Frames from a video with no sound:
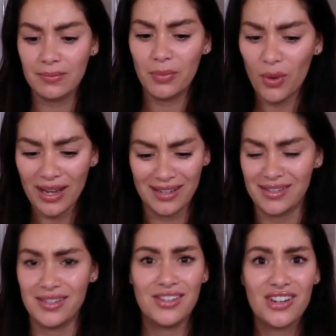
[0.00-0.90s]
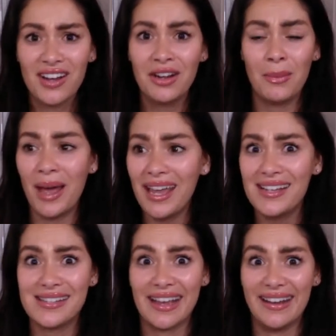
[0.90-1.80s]
boys, you've done
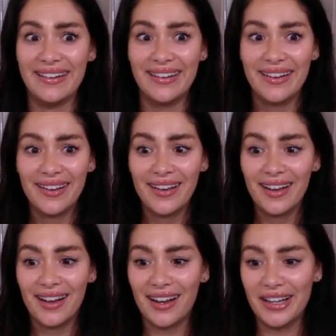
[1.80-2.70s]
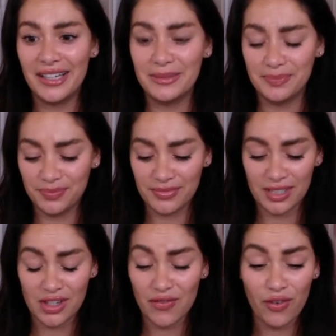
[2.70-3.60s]
amazing.
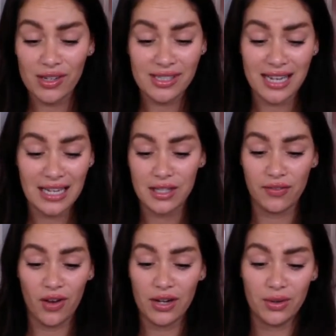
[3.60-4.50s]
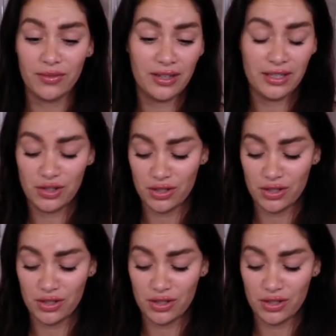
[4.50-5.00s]
For us to get to the final, I think it's